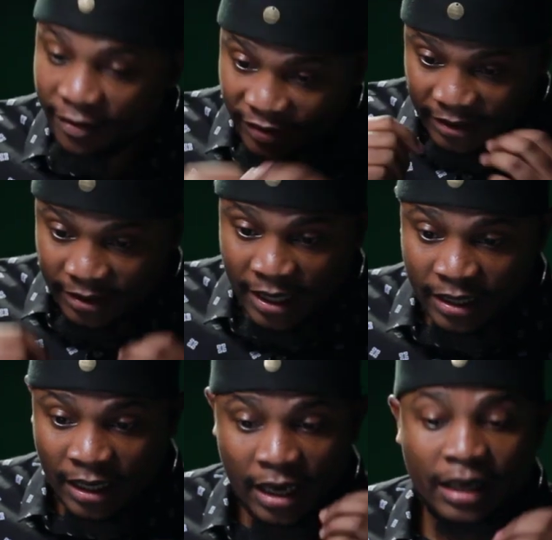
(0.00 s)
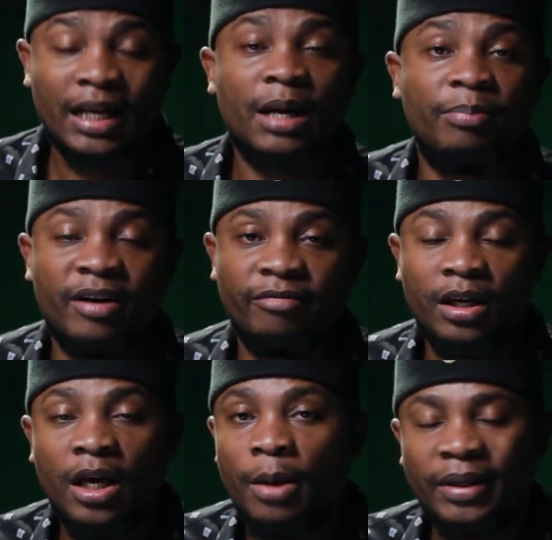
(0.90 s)
have a snake right above
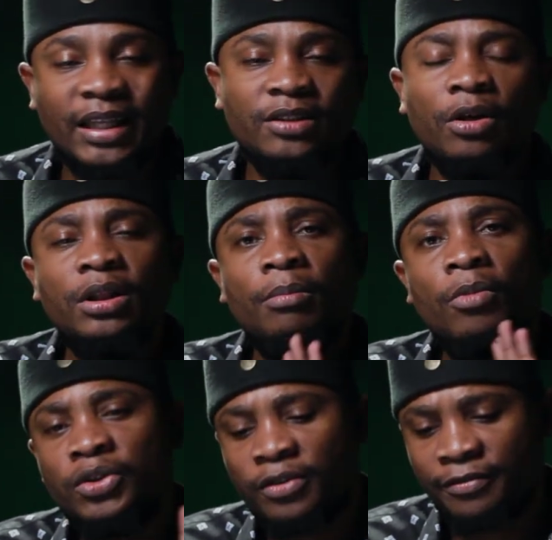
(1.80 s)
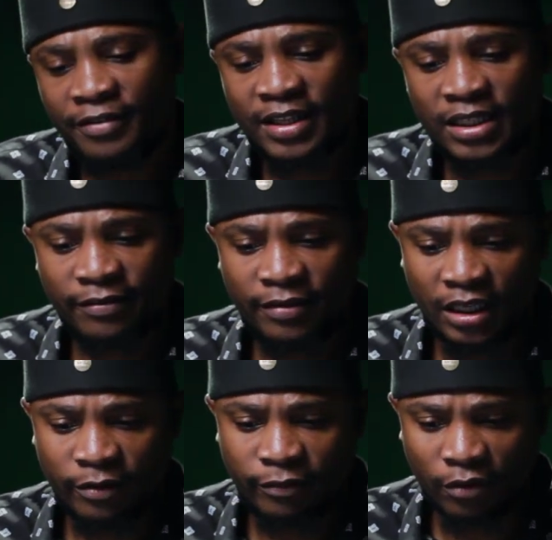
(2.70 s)
it. But that's not the most offensive
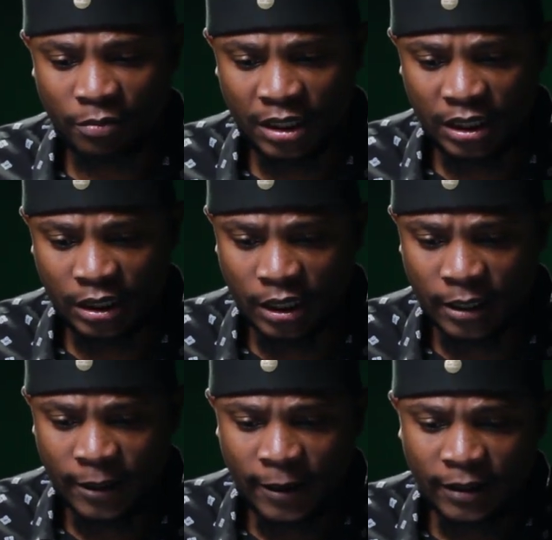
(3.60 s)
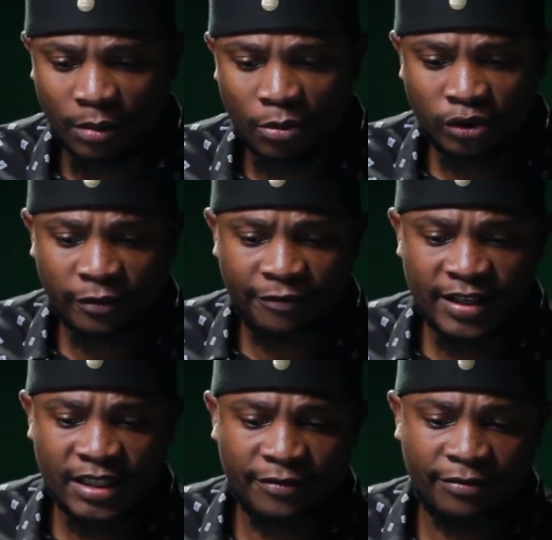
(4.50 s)
thing for me here. The most
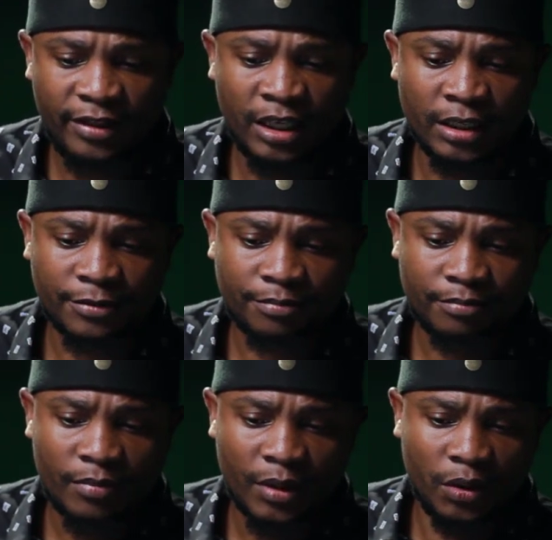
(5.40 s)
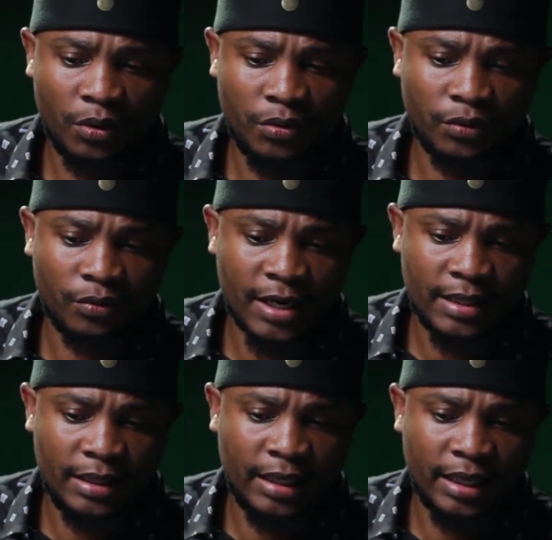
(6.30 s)
offensive thing goes right
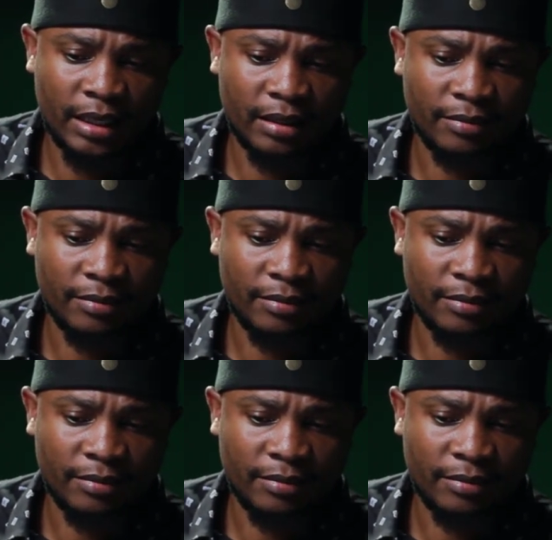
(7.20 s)
there.